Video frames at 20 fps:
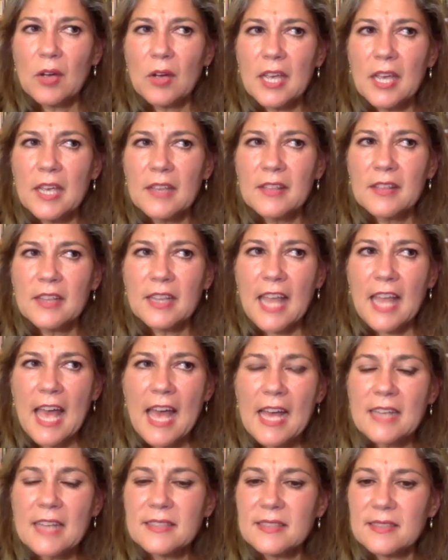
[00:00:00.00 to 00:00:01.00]
in the
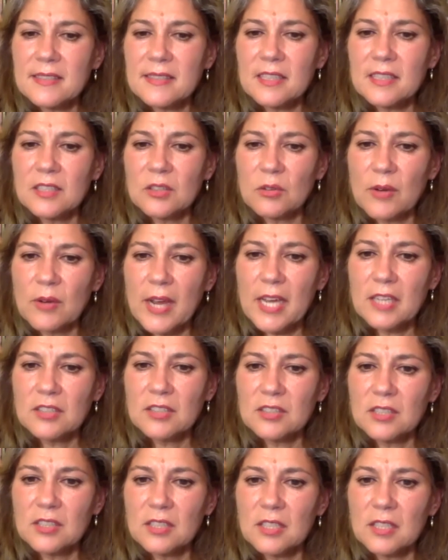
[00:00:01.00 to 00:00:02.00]
last
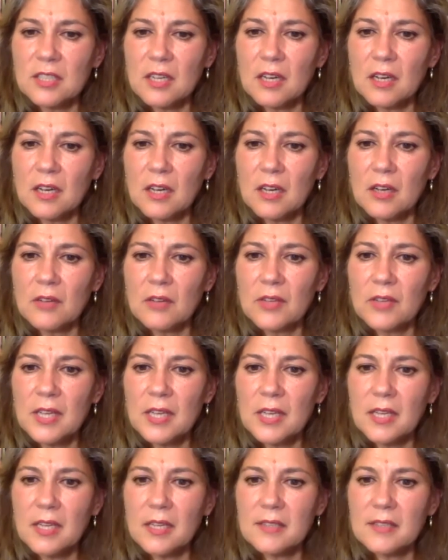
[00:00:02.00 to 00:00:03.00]
iteration of
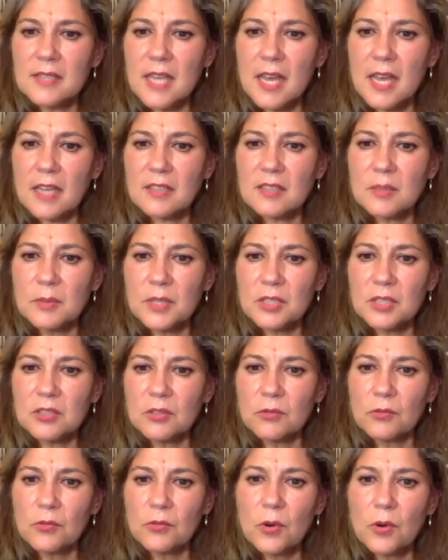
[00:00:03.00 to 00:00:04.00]
his exhibition
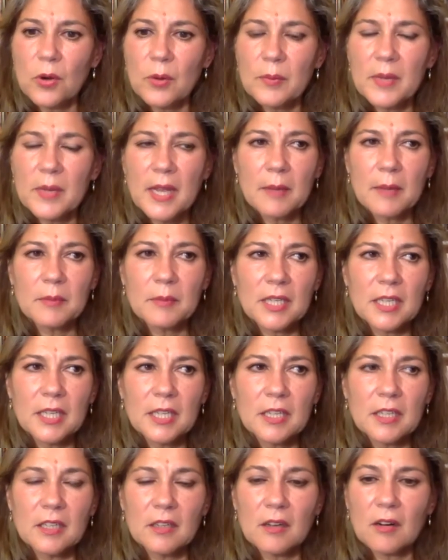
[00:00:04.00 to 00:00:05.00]
form, namely
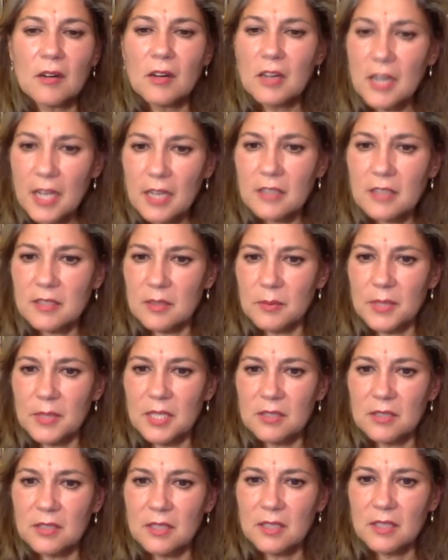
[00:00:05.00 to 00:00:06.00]
in art
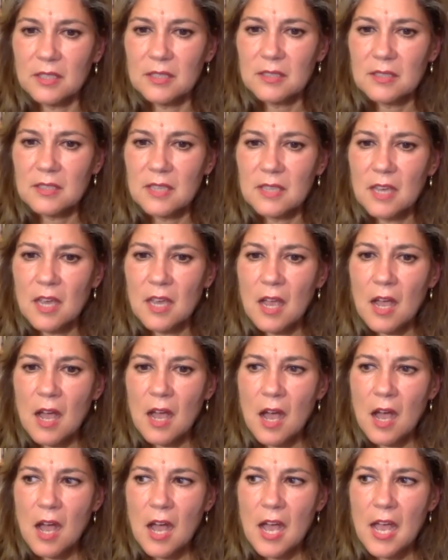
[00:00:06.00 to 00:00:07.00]
exhibitions,
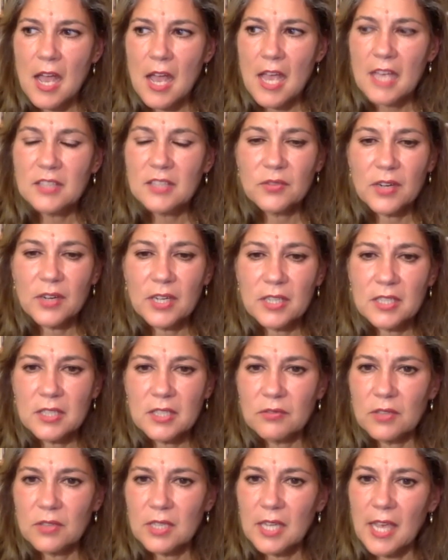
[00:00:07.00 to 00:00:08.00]
it's very
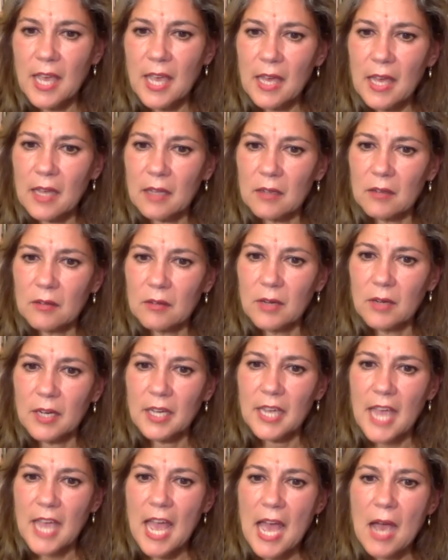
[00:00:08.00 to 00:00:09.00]
different again,
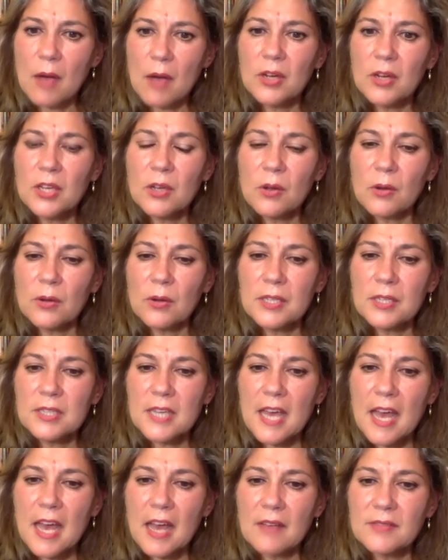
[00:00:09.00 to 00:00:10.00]
right? How are you going to
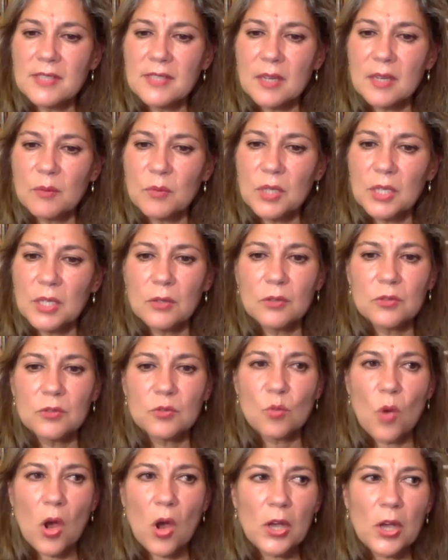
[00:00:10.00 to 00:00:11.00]
have somebody who's
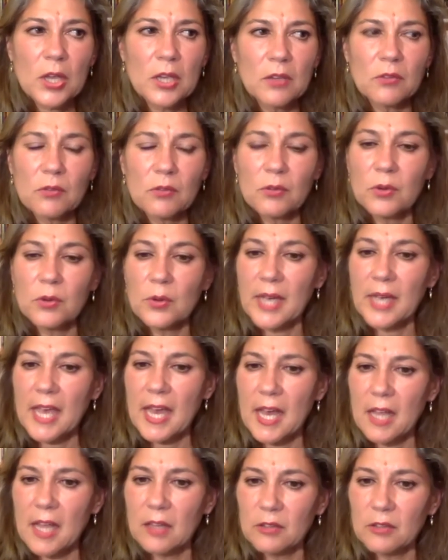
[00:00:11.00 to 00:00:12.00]
walking through a
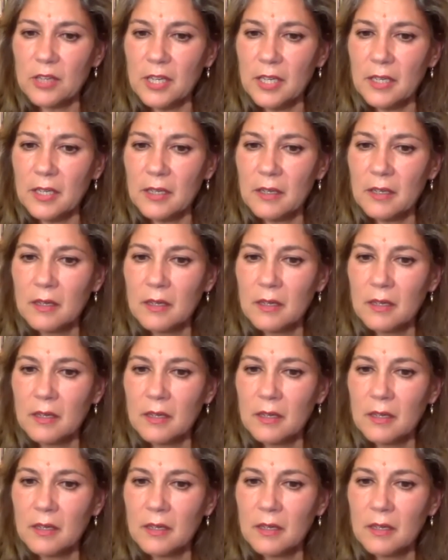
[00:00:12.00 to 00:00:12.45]
gallery